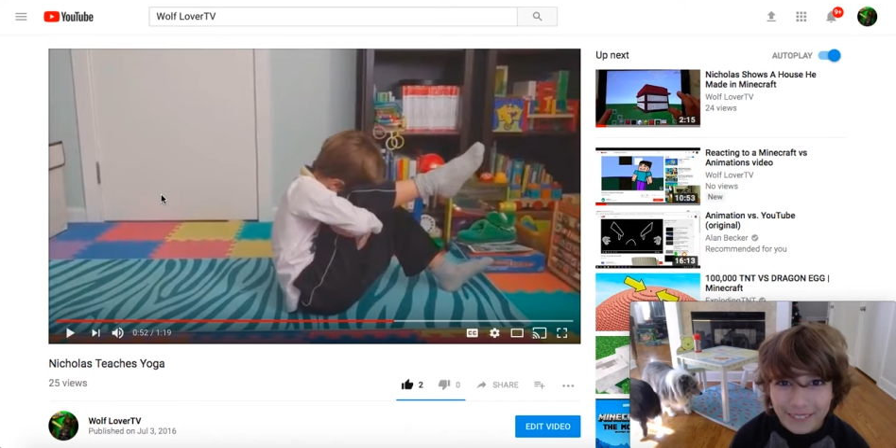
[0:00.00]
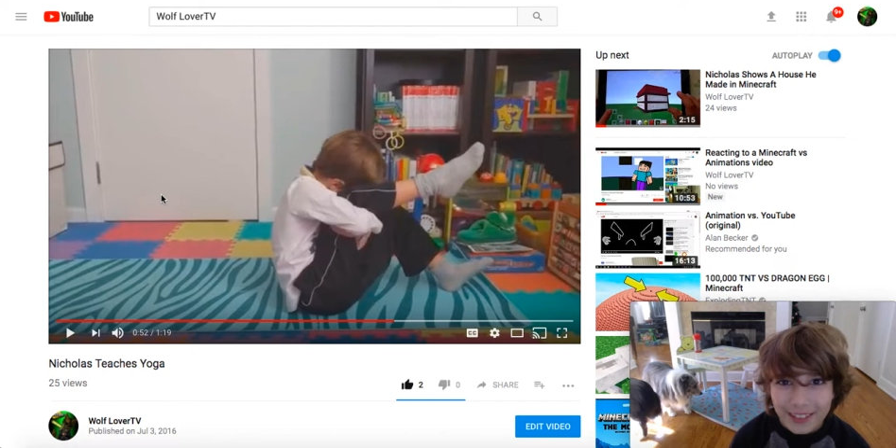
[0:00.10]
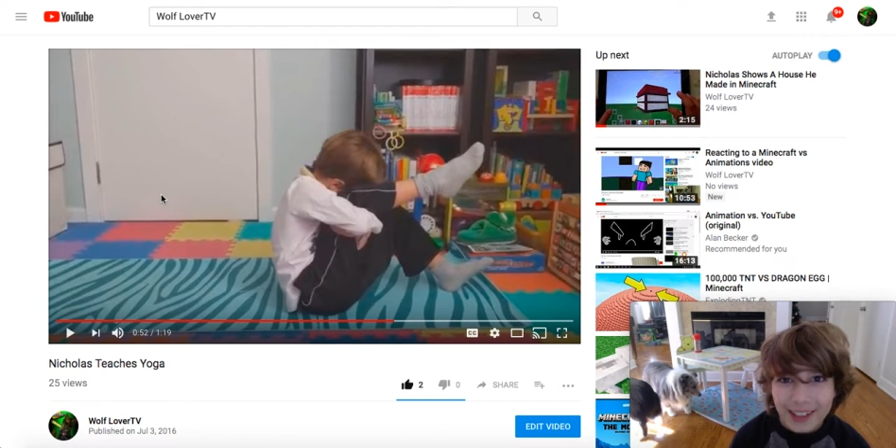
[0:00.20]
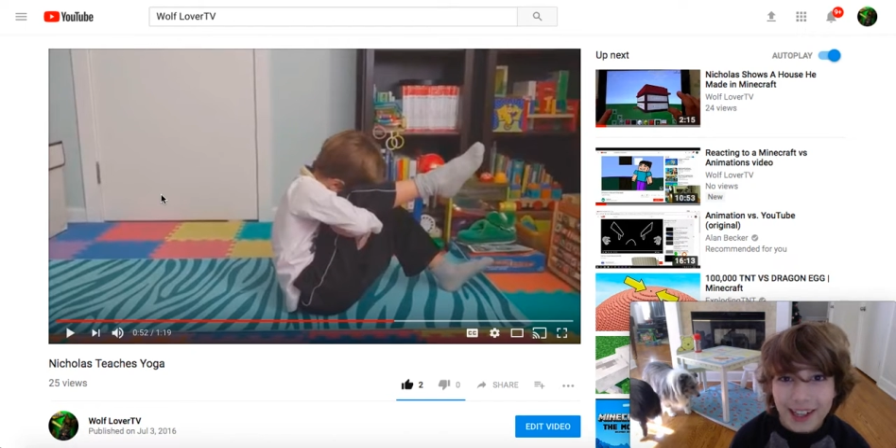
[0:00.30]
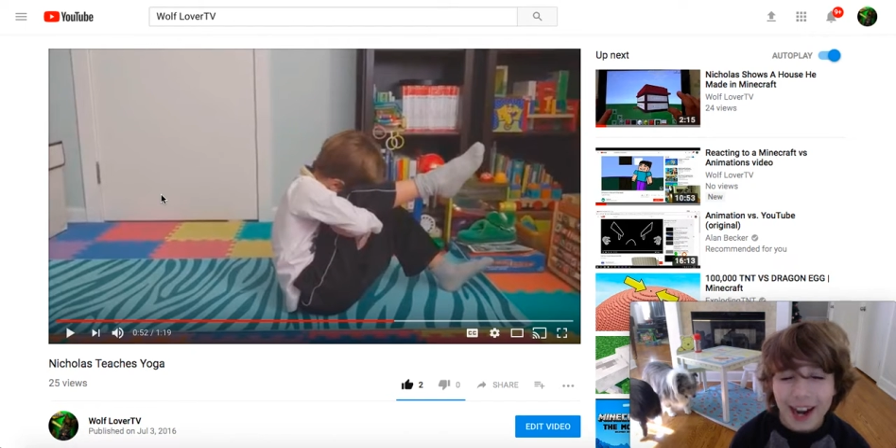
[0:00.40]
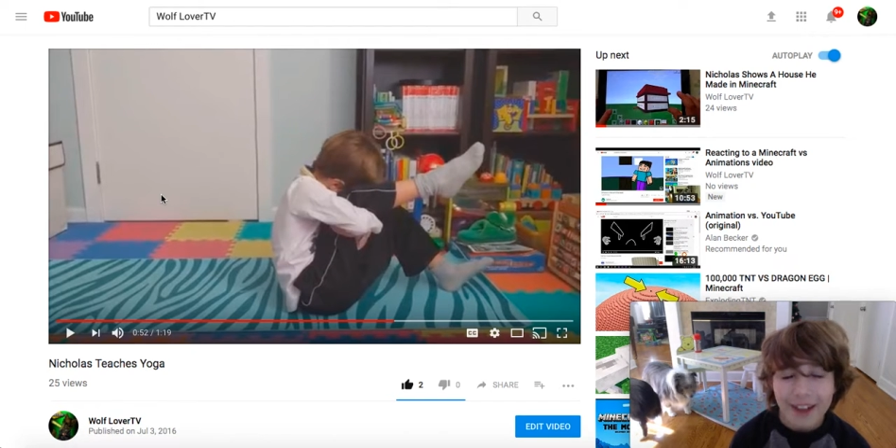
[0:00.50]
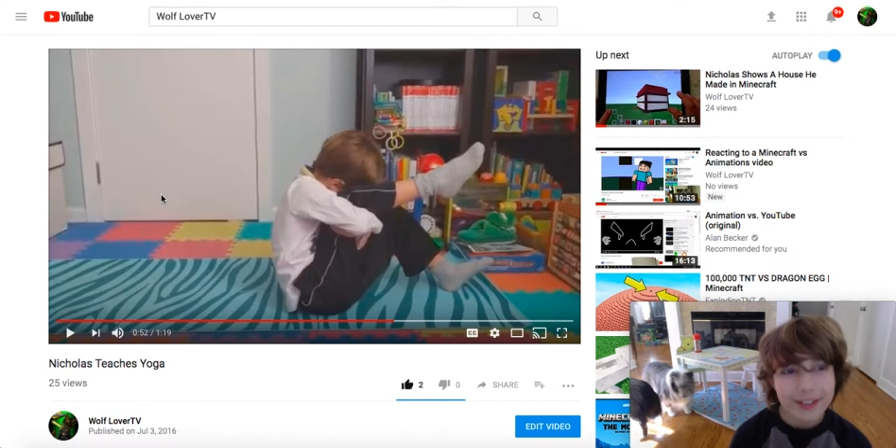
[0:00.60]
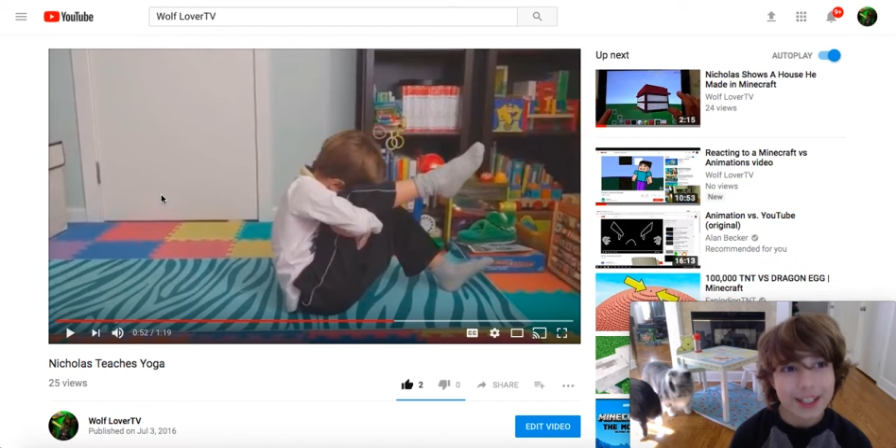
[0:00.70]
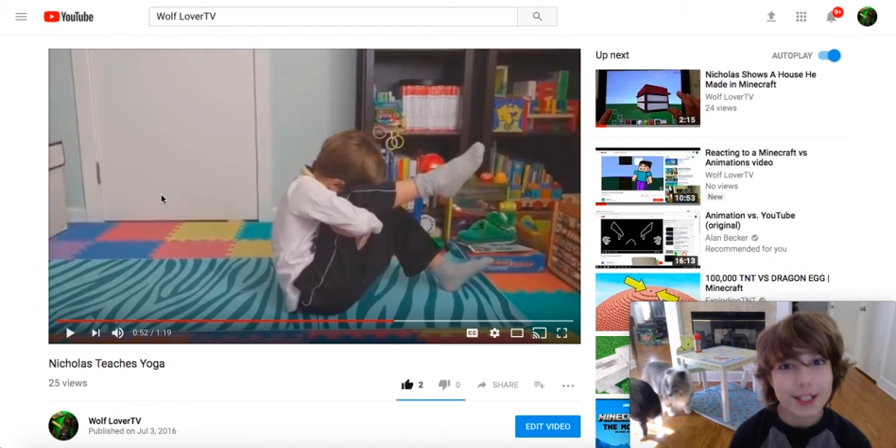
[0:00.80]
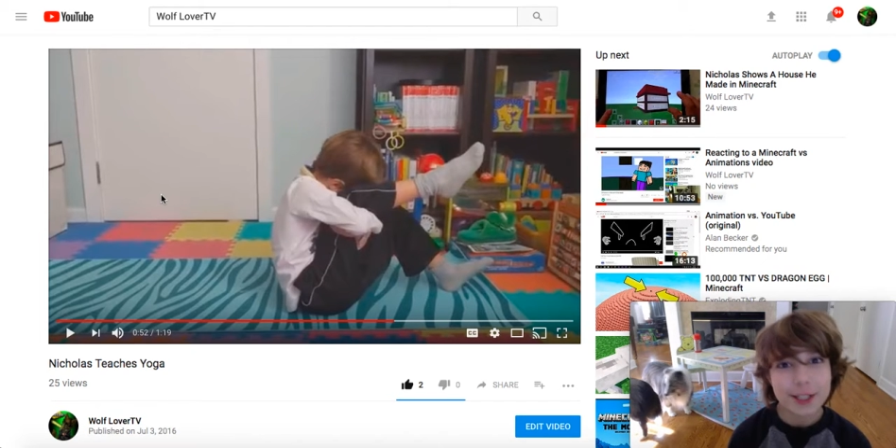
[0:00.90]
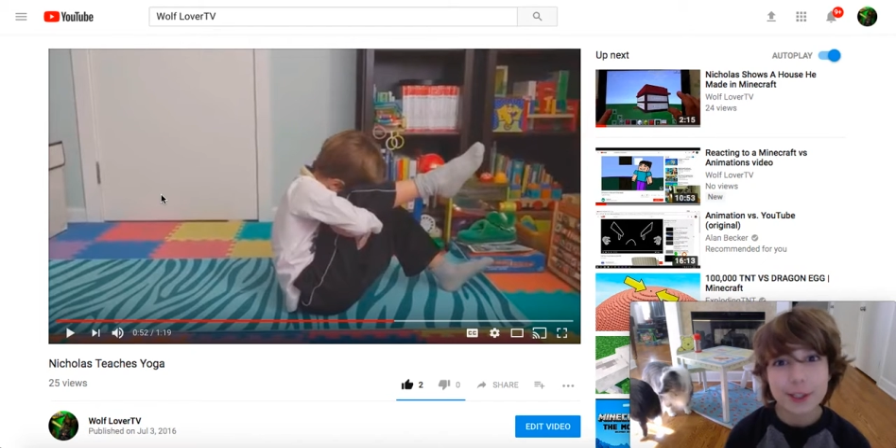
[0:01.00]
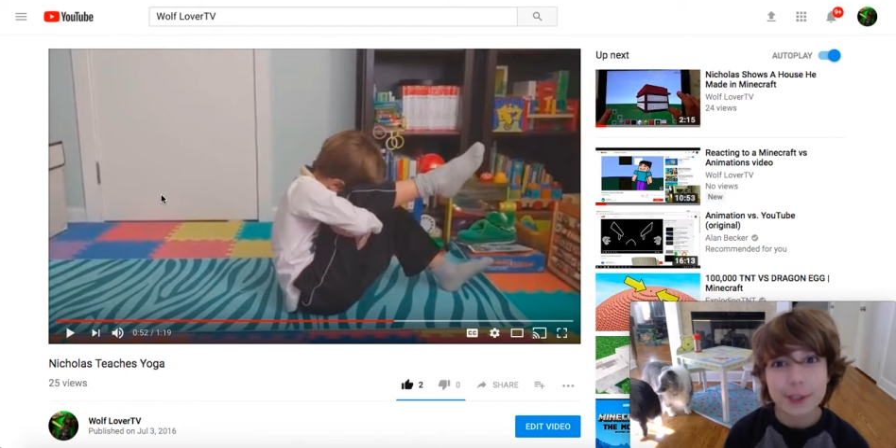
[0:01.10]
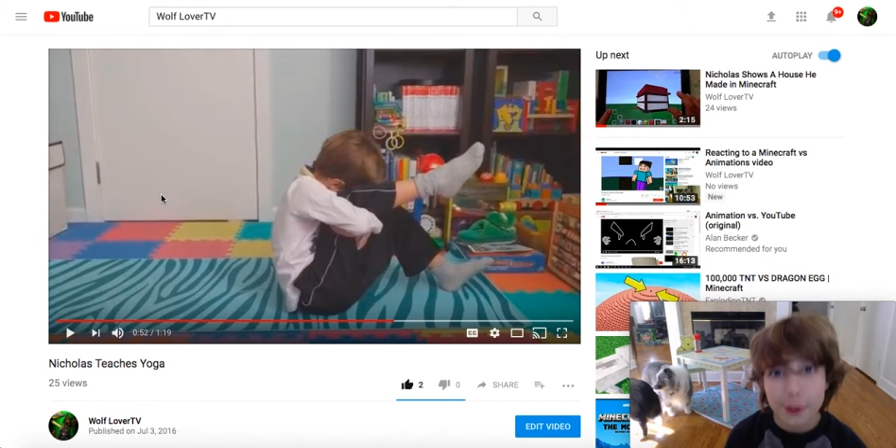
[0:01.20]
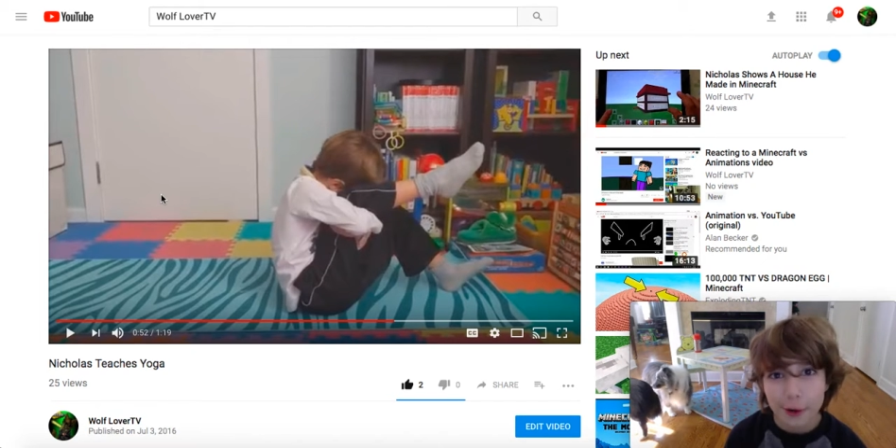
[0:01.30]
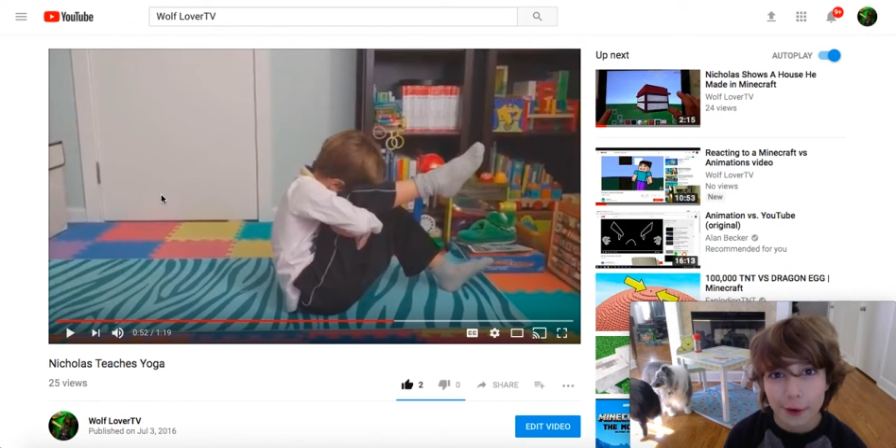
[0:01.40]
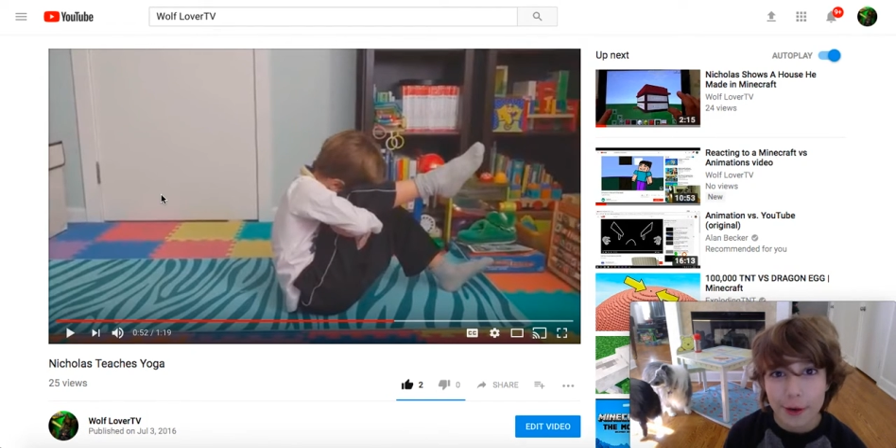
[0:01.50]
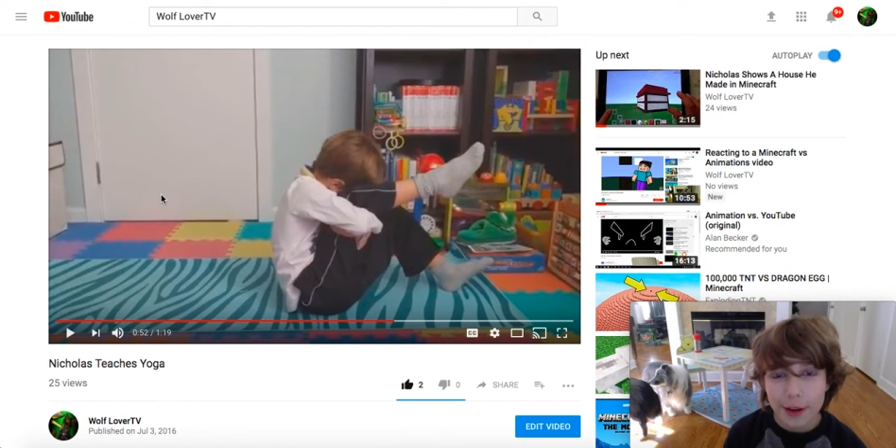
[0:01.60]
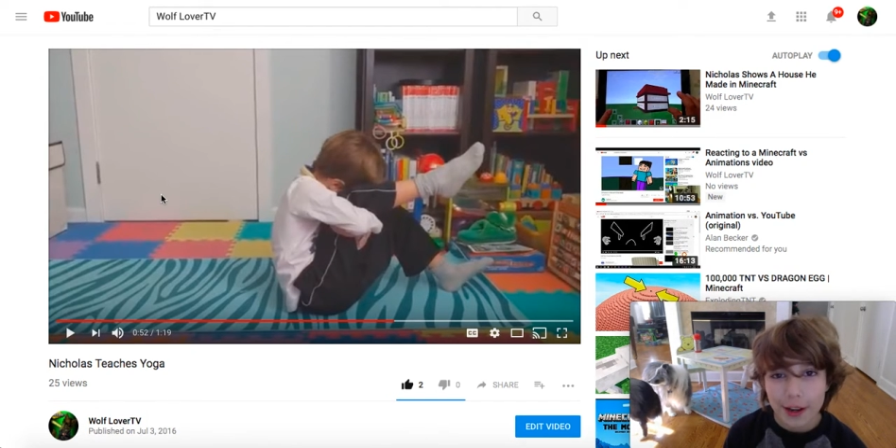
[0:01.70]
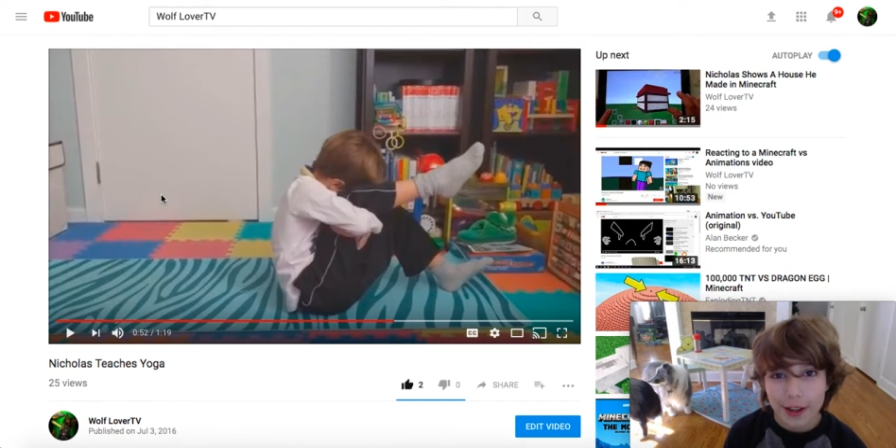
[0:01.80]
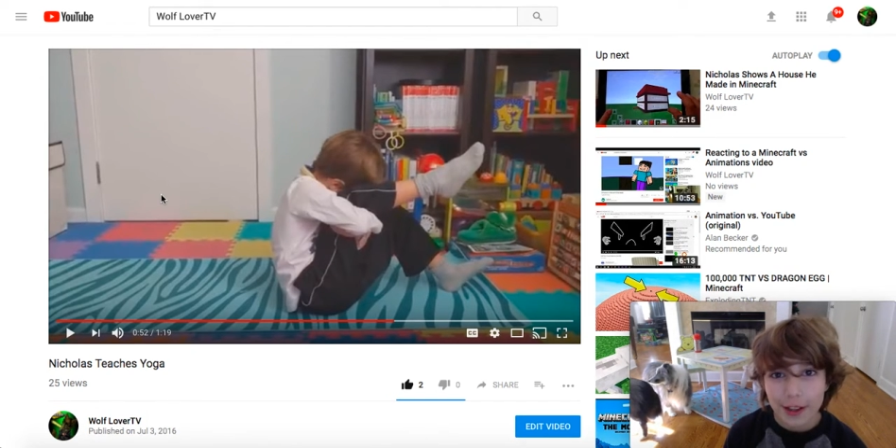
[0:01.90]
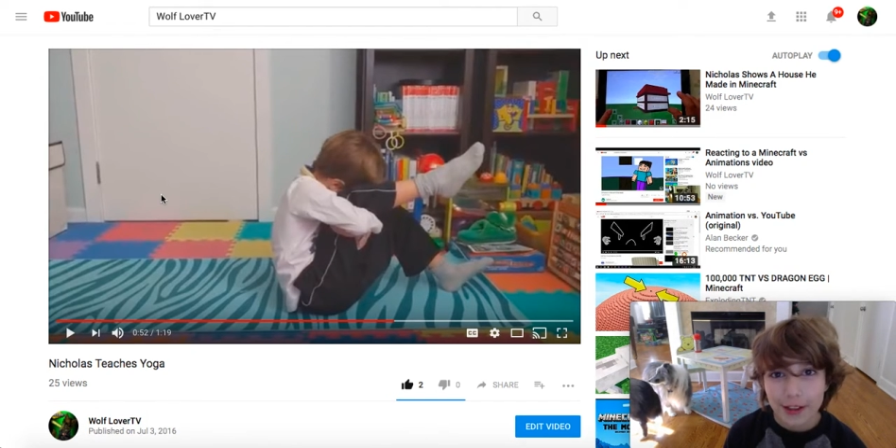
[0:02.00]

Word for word: Man, I was so young.